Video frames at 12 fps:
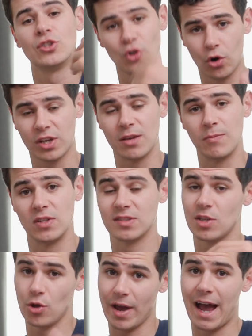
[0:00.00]

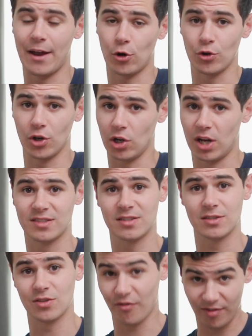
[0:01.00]
documents that you had on your last
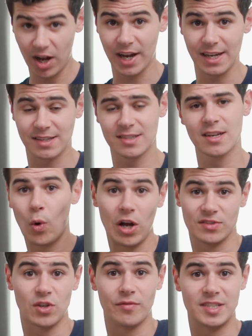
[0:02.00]
device,
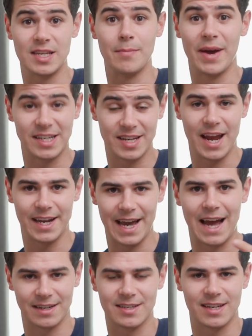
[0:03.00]
whilst obviously maintaining
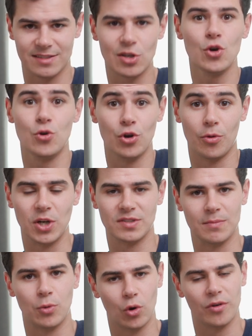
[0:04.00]
access to your
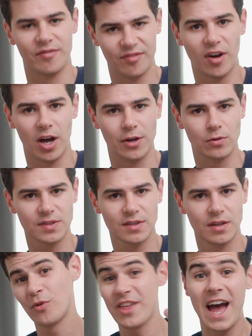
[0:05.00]
most important
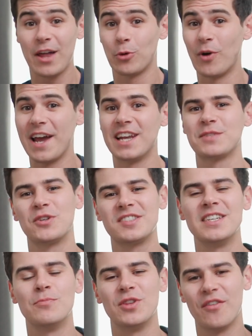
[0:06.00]
files. With that out of the way, let's
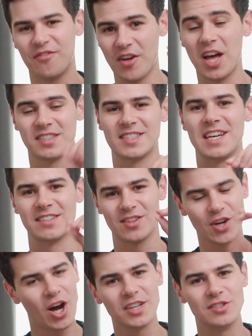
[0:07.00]
proceed with the first things
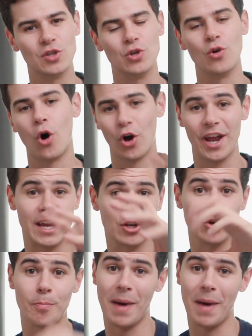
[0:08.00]
that I do on a new